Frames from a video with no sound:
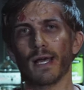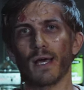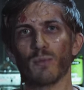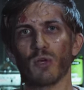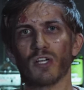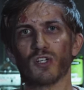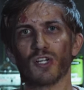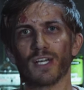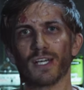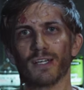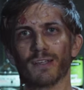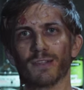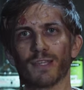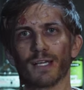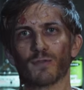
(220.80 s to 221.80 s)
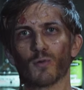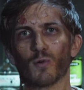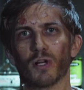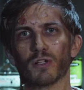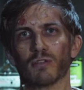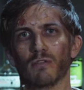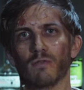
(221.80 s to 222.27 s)
Hey, I'm AJ. Thanks for
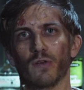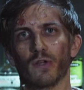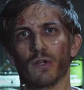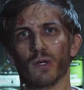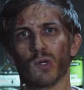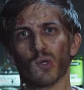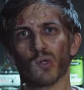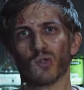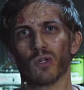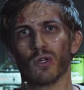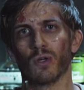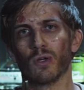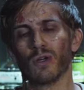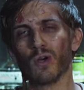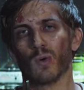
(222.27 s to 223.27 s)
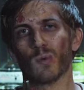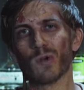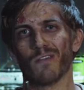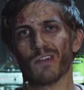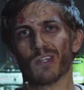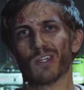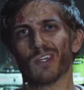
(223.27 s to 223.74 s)
watching the videos. you
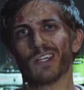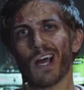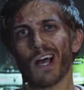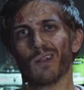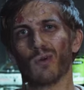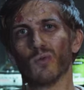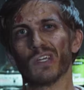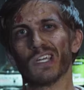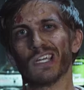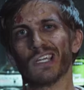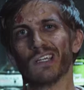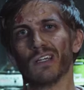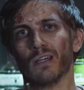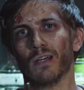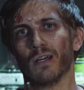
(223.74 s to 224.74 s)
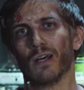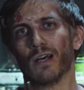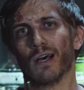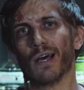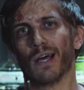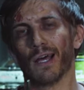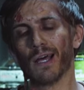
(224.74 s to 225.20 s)
are having a good Halloween
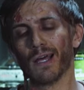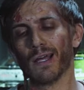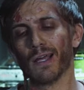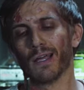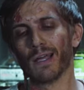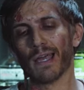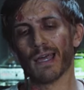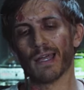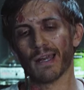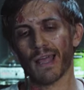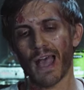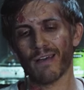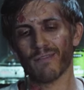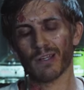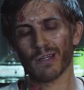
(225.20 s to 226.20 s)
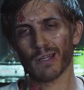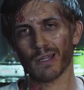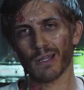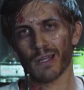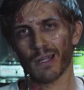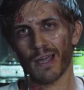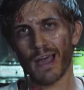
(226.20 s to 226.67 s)
uh, and having
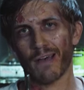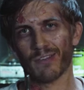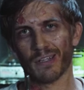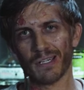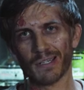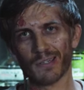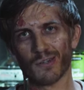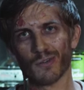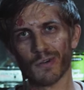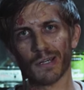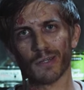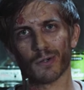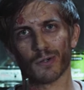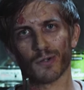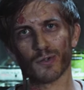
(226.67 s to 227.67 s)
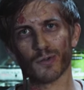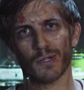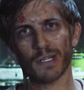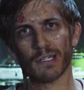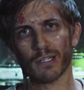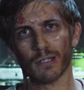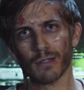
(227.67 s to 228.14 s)
a having a drink or
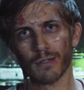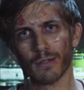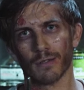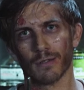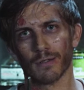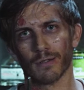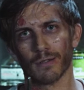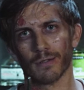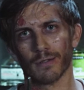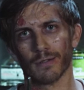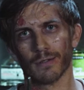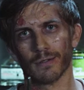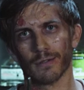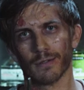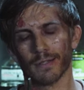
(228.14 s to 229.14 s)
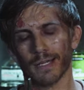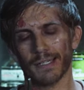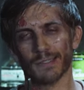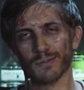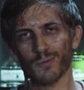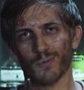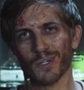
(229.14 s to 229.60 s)
treat. That
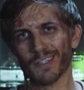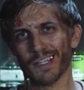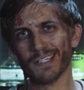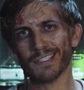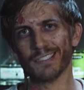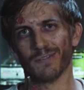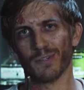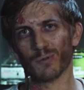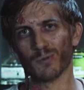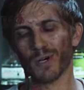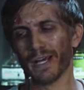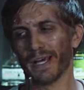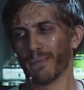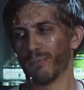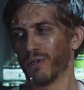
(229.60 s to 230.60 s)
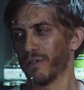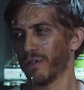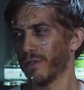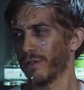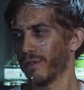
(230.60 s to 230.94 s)
doesn't work. That doesn't even rhyme.